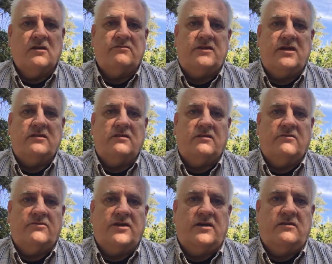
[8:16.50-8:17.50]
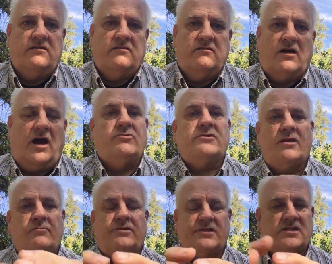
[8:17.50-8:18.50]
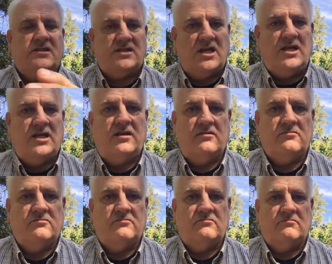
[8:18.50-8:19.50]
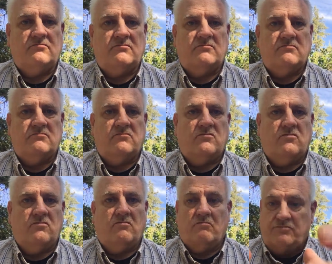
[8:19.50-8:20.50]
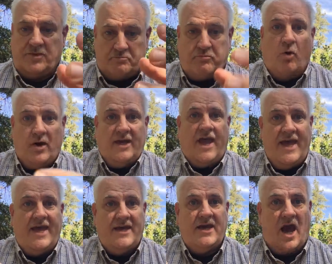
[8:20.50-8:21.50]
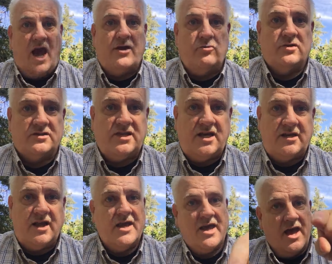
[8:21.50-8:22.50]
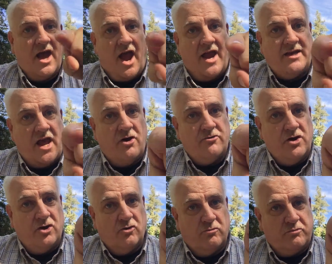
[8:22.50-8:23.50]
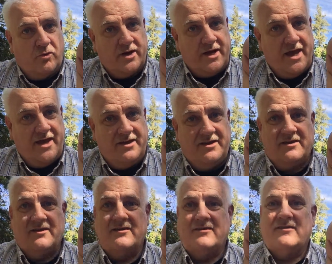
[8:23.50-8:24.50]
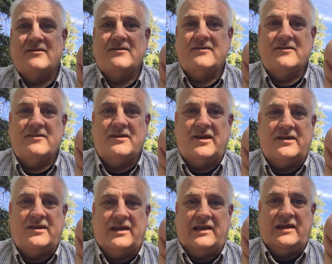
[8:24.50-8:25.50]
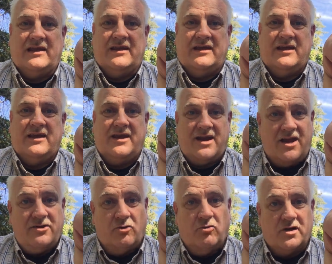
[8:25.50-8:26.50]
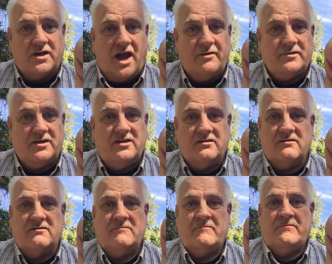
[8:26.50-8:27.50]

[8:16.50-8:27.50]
then I was able to see the point A I was in. I now know point A, and I know what got me here.